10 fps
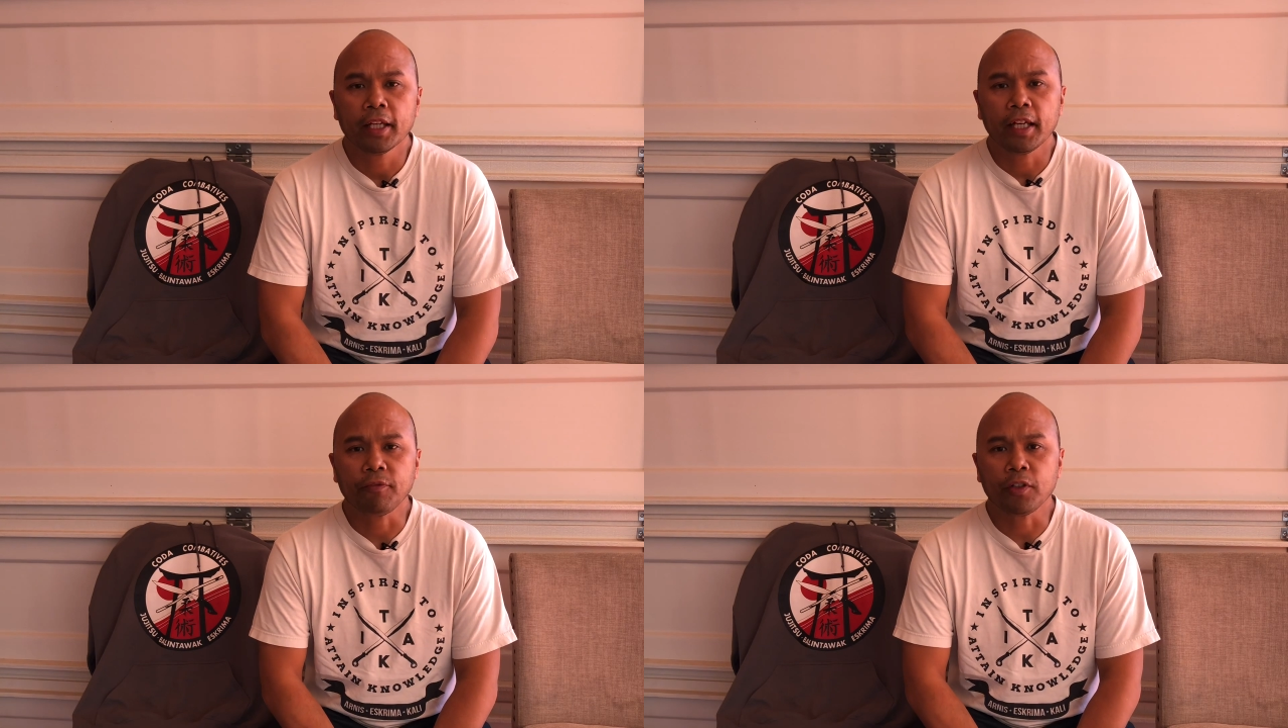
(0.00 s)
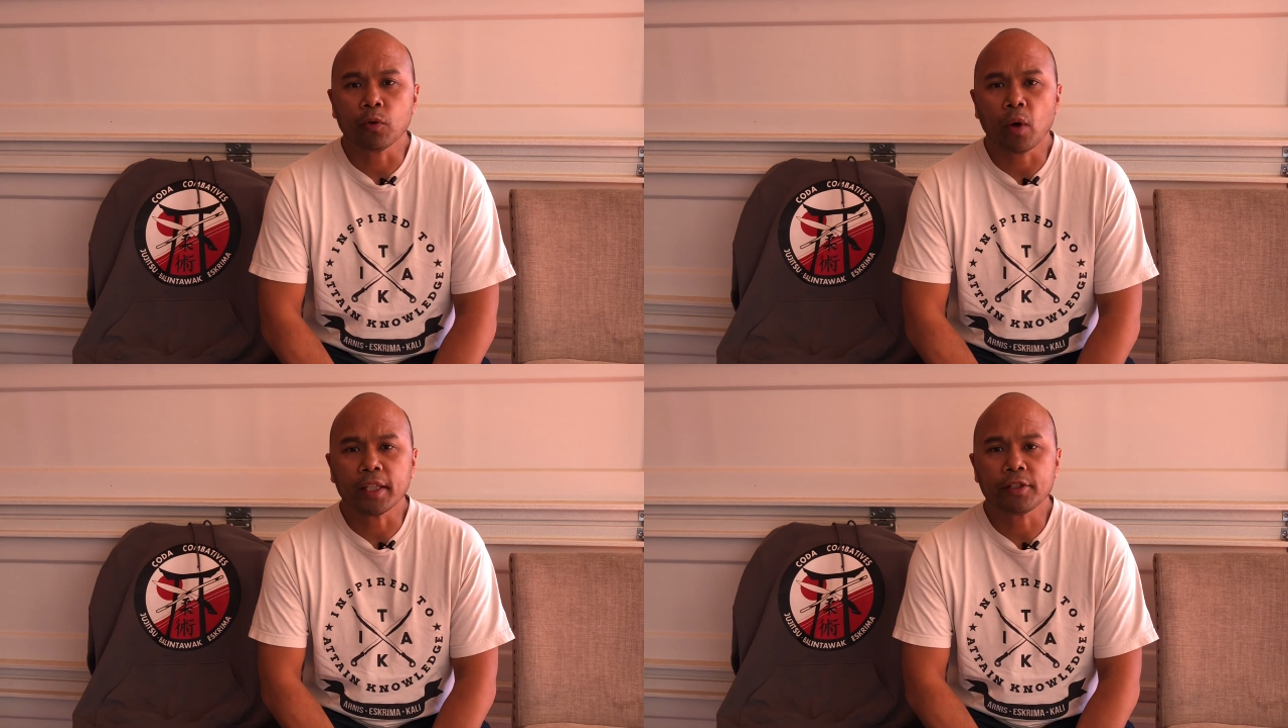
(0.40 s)
If you
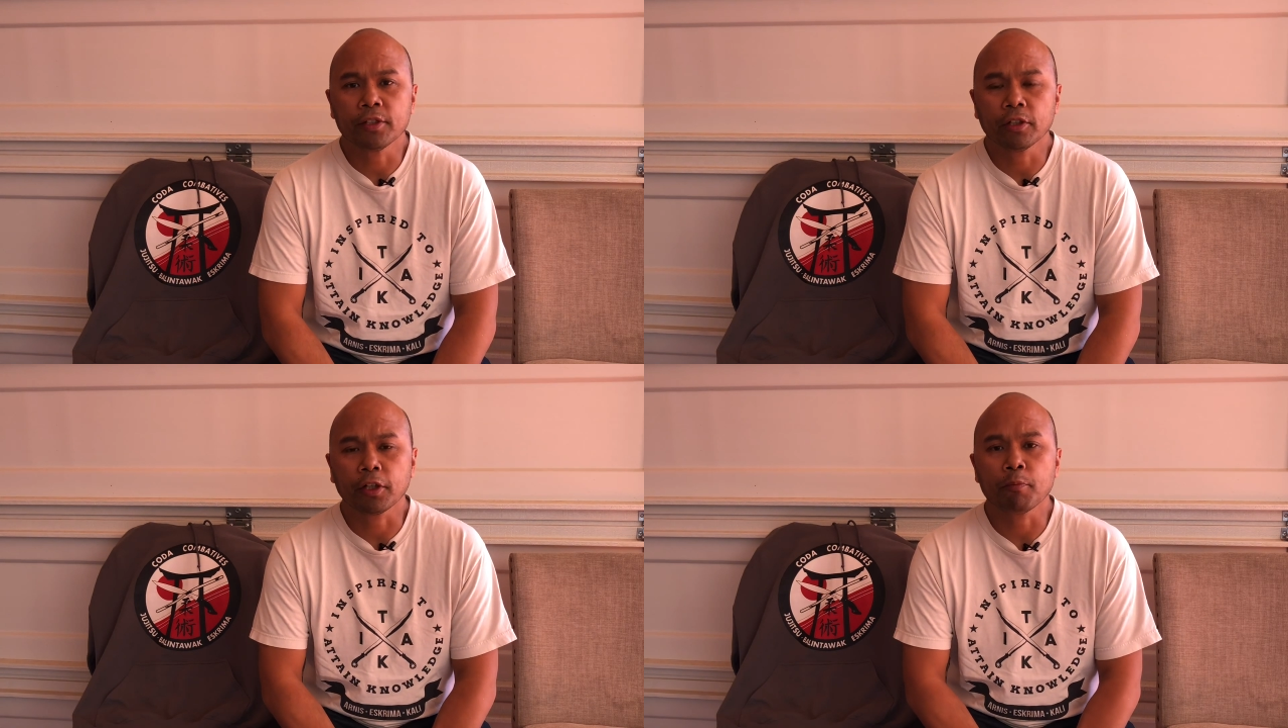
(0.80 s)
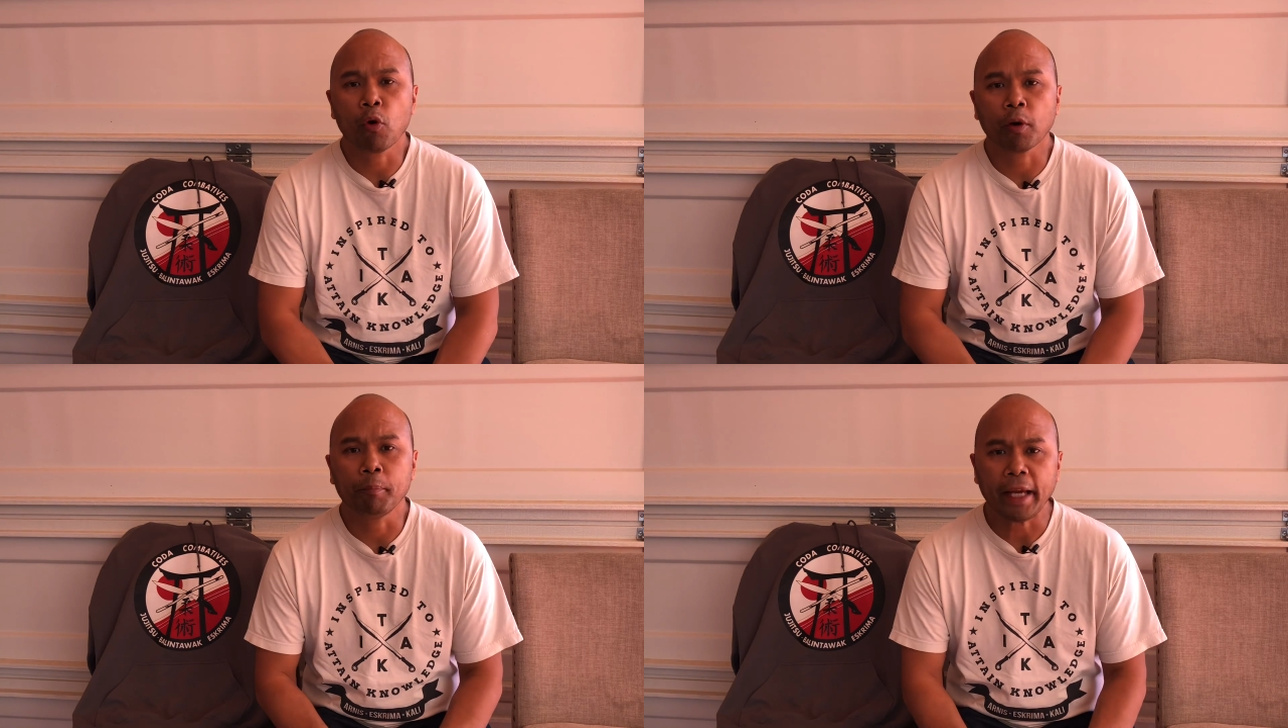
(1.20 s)
want to learn
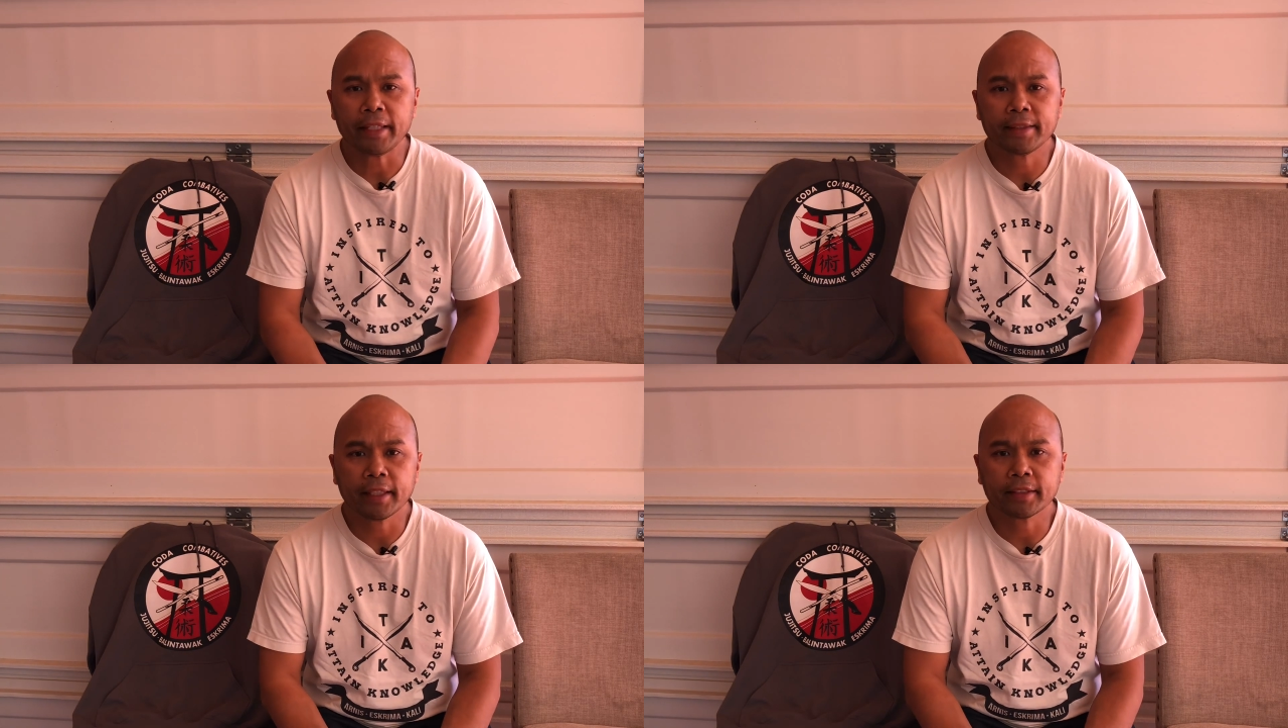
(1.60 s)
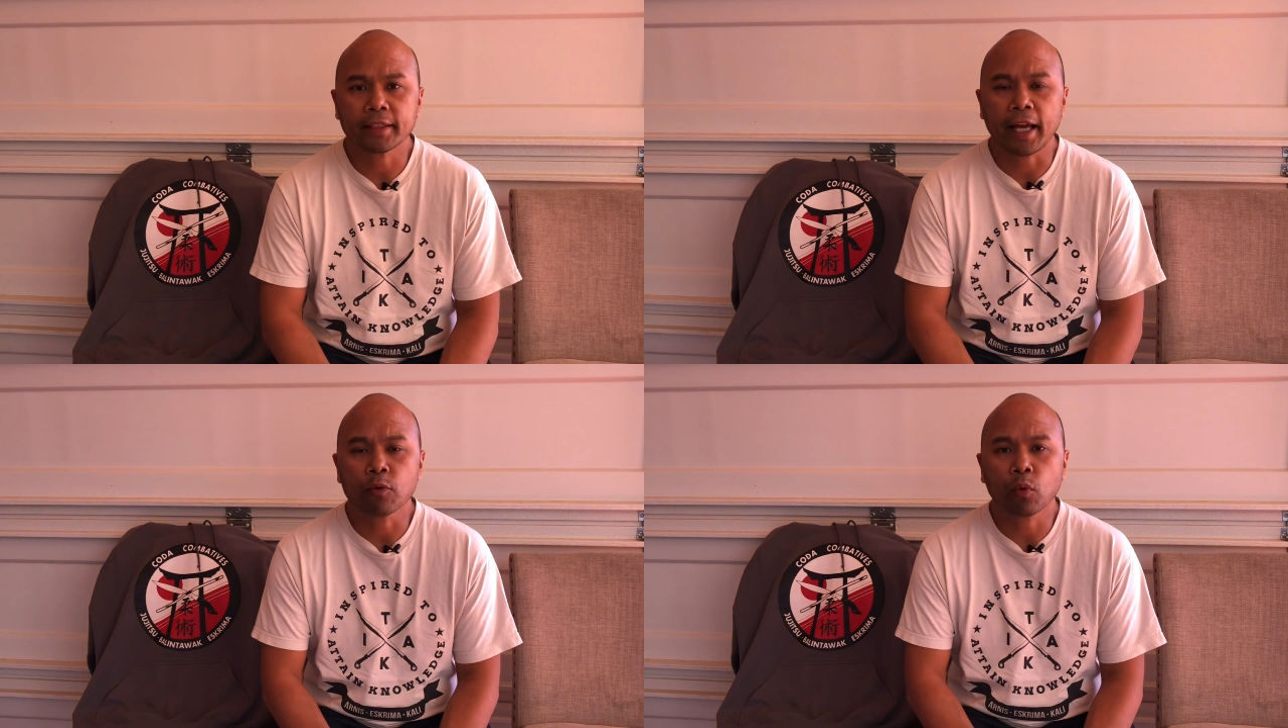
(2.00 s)
more basics
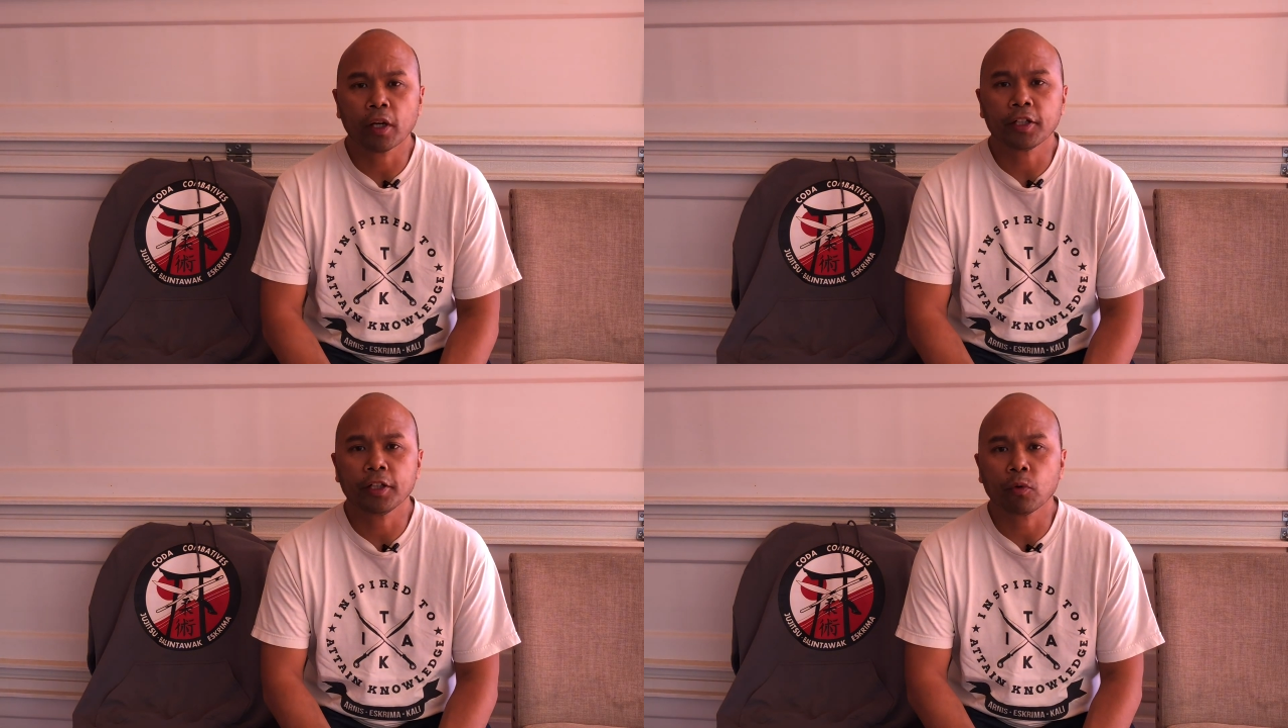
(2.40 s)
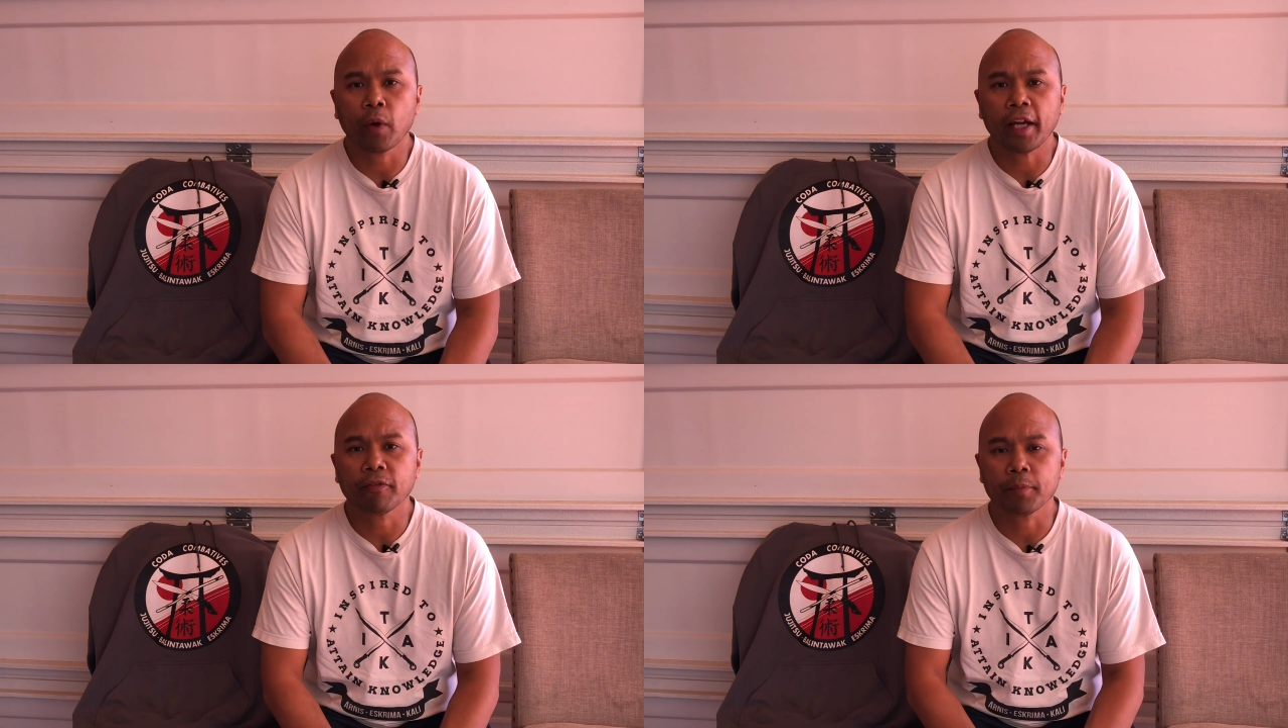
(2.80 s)
and work your
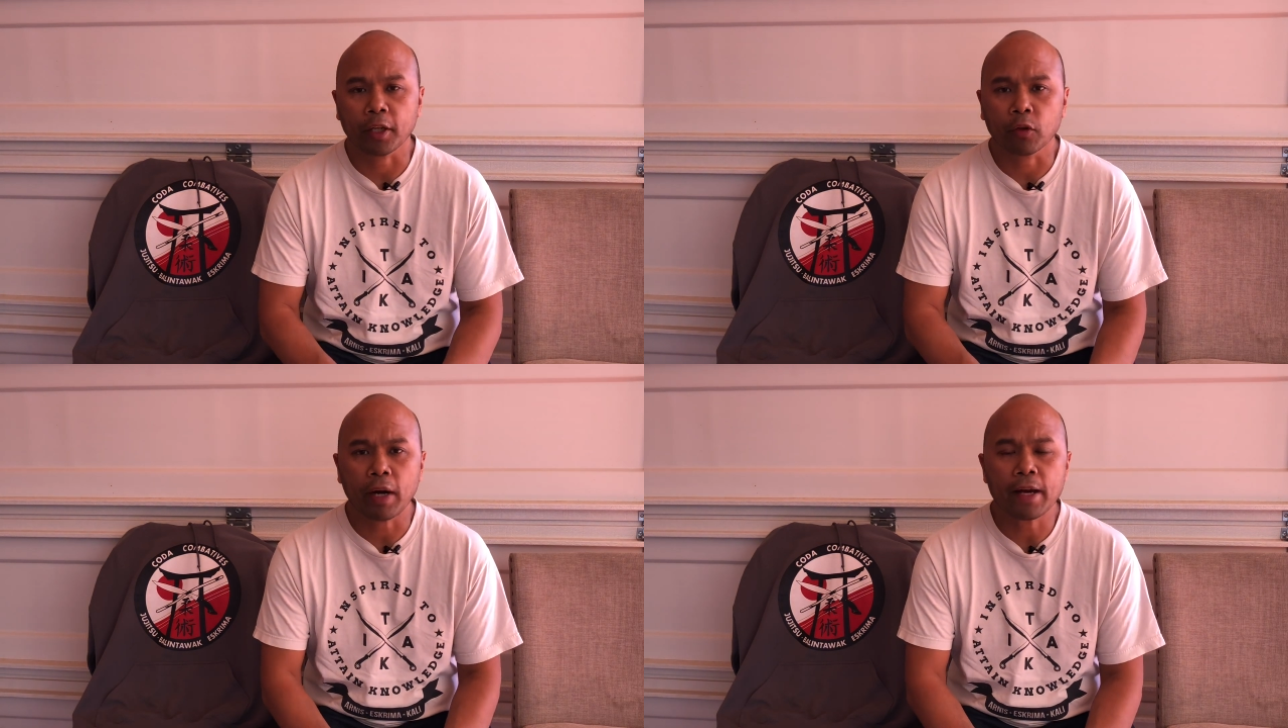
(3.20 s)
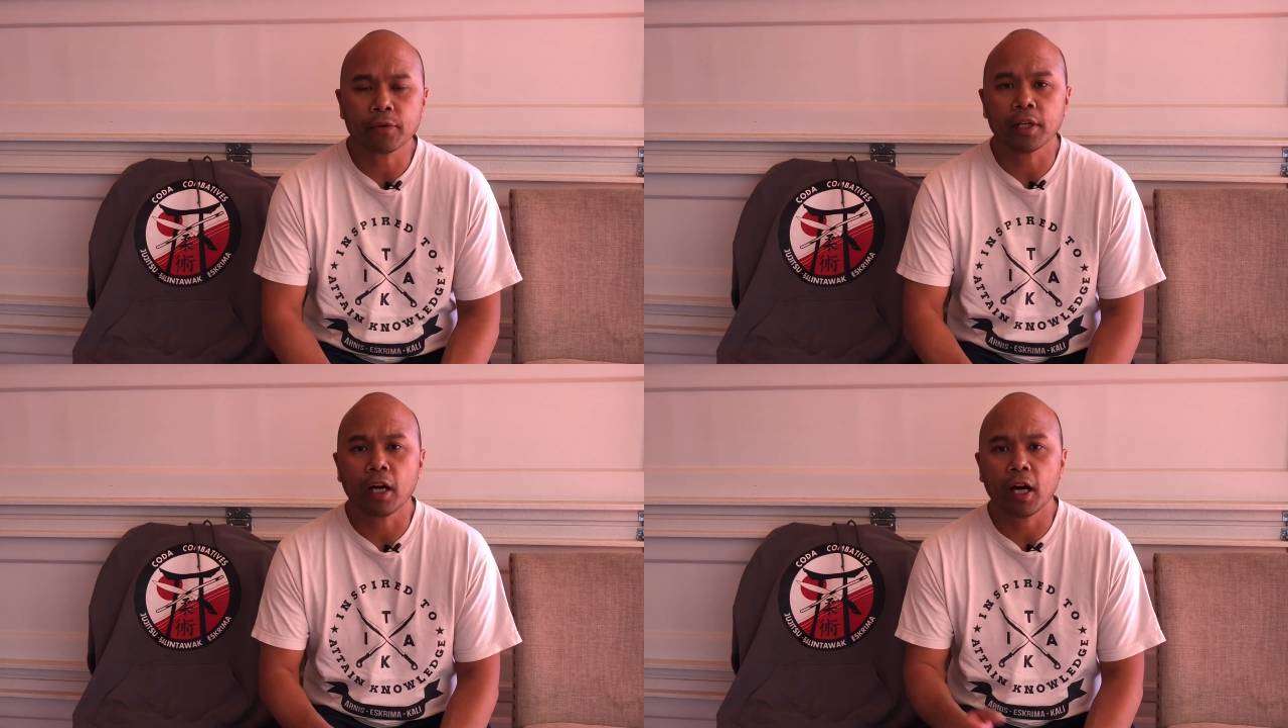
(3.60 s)
way from the
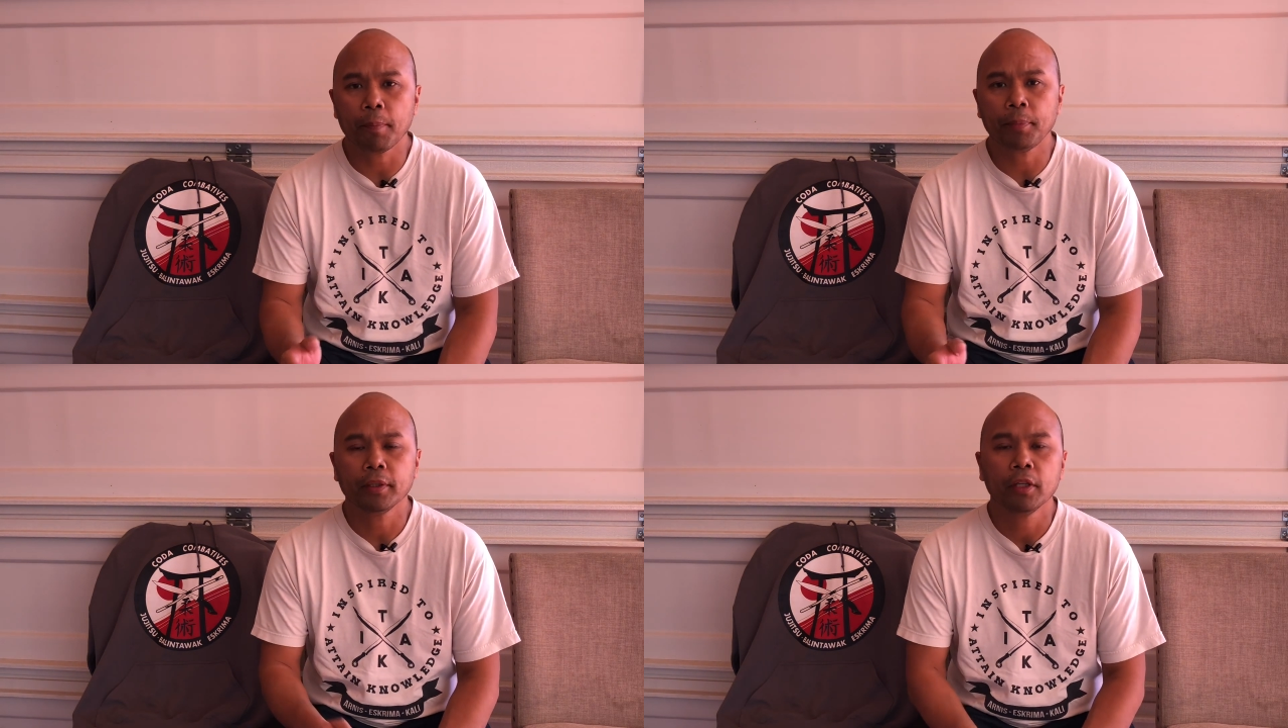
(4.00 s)
ground up,